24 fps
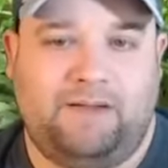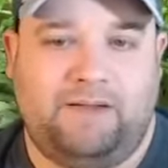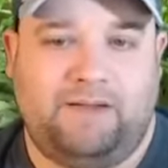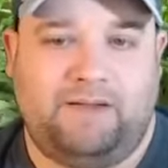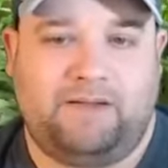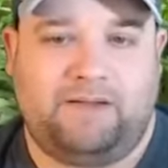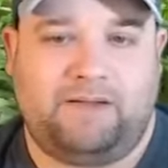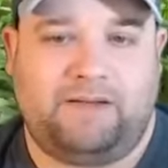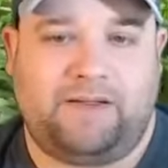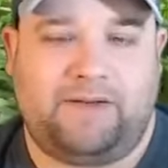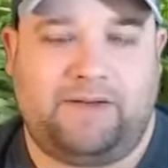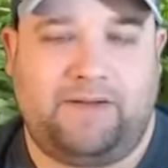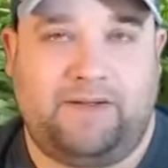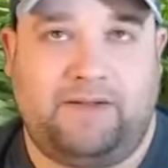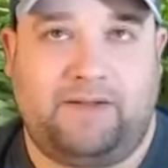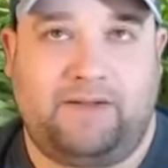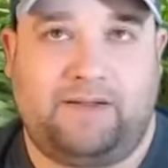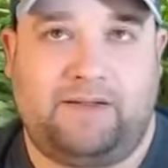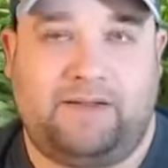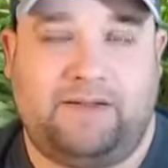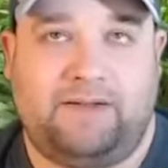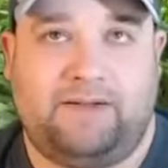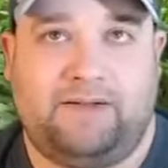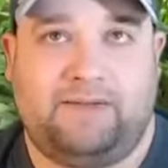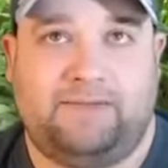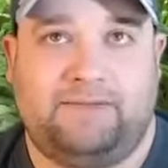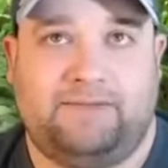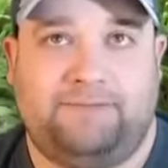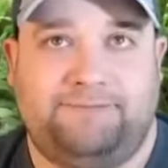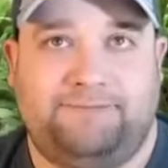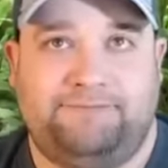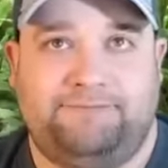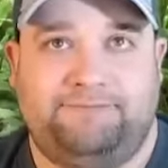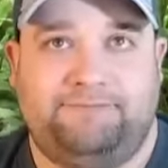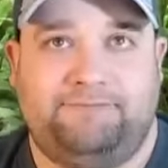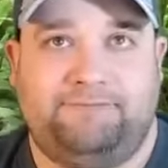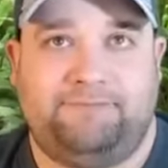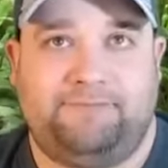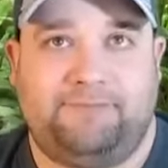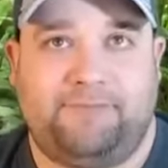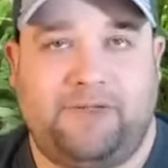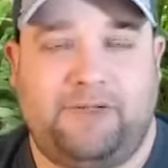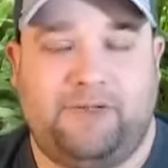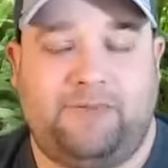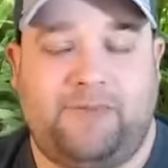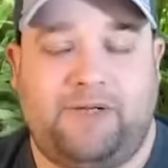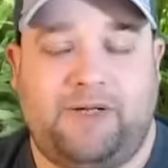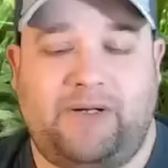I think
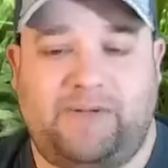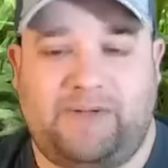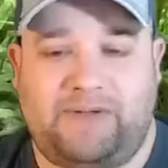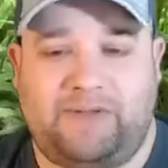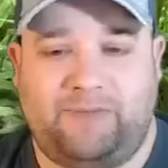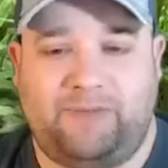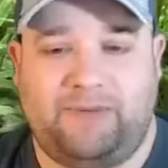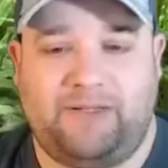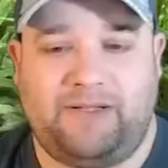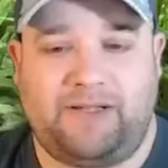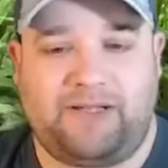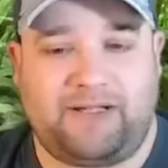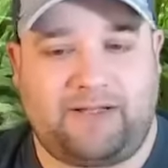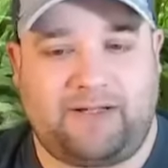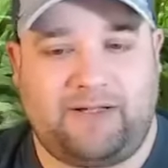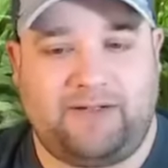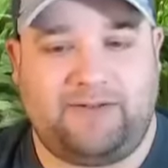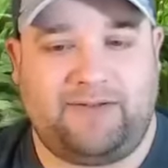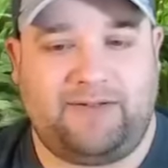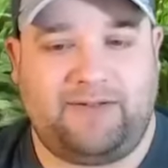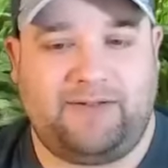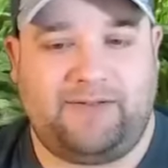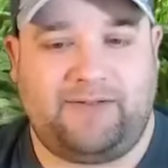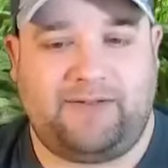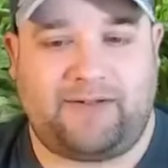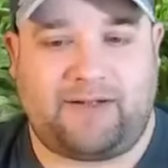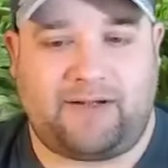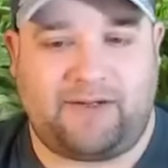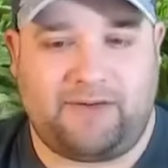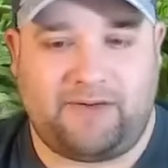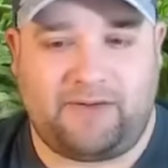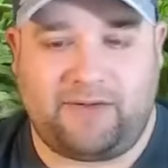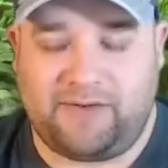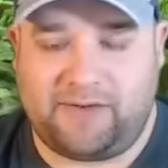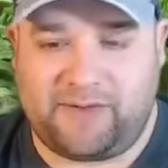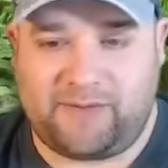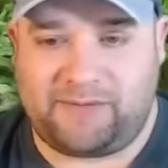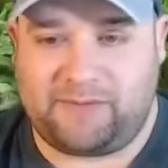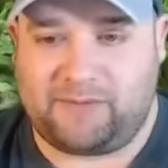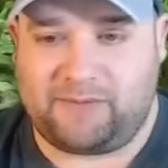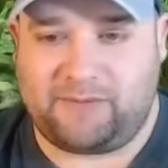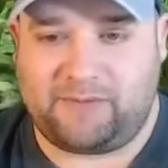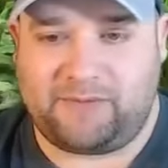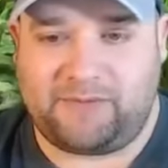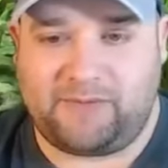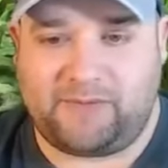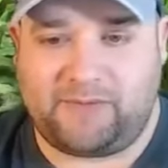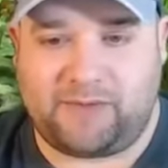you'd probably have to breed like hundreds and hundreds of them
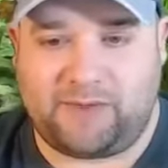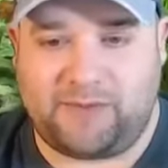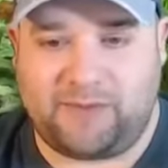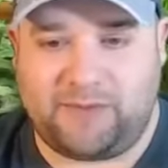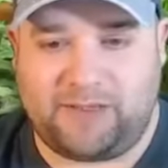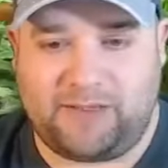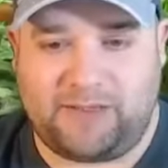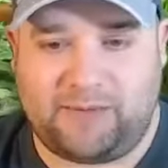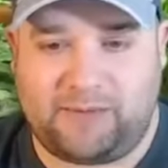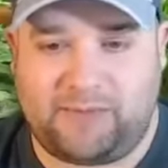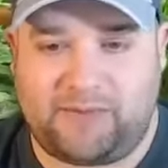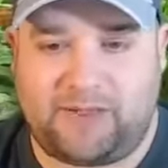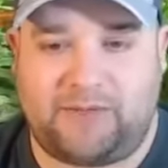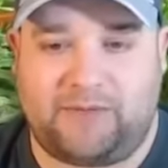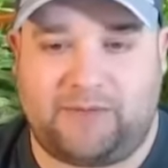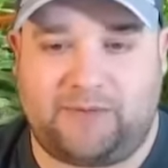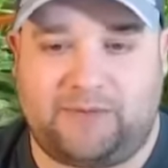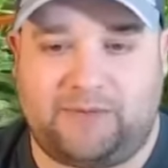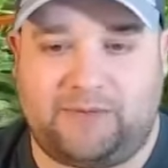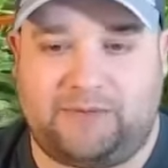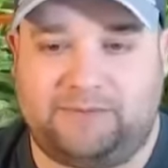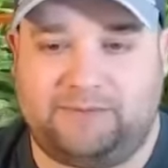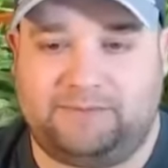before it became profitable.